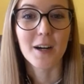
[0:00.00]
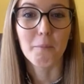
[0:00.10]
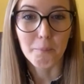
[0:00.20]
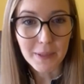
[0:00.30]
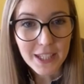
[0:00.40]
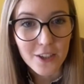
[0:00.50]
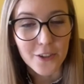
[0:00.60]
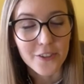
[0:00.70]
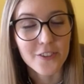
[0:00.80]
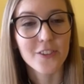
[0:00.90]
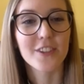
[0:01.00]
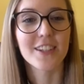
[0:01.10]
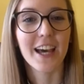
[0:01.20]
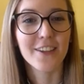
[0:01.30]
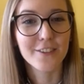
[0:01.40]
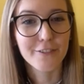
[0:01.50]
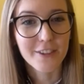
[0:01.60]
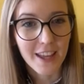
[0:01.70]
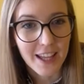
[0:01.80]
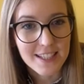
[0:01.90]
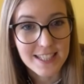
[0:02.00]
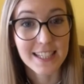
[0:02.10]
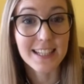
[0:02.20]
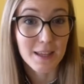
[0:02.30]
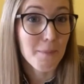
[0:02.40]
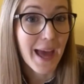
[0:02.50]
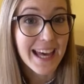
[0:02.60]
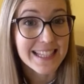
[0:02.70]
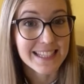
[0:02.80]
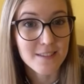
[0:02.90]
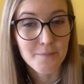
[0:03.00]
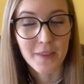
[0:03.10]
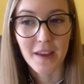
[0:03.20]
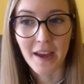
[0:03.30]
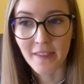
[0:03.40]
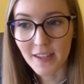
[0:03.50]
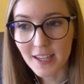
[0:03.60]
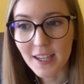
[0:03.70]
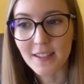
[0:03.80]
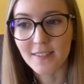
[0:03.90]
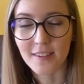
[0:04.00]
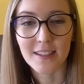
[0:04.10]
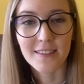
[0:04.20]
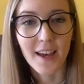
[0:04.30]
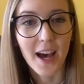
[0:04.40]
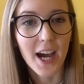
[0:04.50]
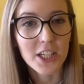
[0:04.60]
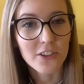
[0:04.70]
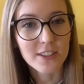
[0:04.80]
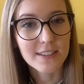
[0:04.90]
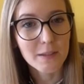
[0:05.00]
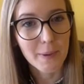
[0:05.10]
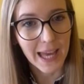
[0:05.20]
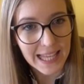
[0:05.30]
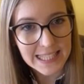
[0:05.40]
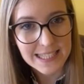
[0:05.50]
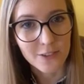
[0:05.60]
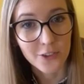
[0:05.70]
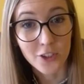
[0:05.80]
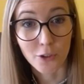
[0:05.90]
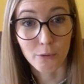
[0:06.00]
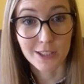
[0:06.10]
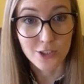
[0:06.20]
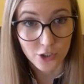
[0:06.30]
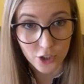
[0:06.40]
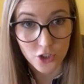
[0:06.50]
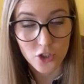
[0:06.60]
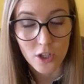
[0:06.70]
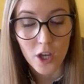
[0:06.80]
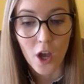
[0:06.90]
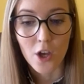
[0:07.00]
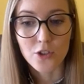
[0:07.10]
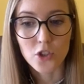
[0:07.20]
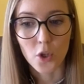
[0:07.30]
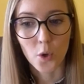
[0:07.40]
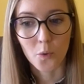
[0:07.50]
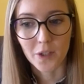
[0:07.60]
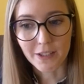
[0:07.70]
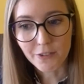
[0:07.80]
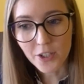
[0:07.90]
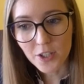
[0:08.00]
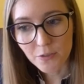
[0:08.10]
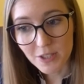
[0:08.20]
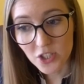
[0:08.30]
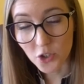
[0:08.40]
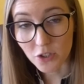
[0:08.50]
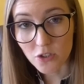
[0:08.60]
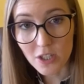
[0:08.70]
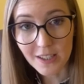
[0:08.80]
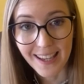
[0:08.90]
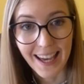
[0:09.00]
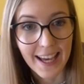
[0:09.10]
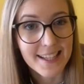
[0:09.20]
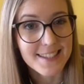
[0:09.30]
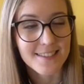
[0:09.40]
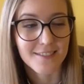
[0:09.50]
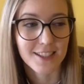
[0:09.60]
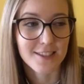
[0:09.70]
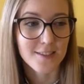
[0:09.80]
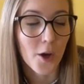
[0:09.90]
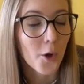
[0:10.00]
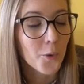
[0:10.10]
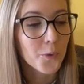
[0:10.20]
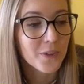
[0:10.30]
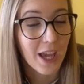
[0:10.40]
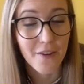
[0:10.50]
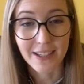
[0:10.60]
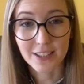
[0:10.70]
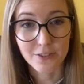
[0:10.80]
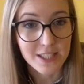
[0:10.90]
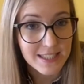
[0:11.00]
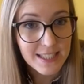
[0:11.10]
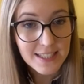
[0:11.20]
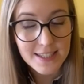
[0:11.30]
because the answer for that is it depends, and it entirely depends on your research. So whatever you're researching has its own characteristics,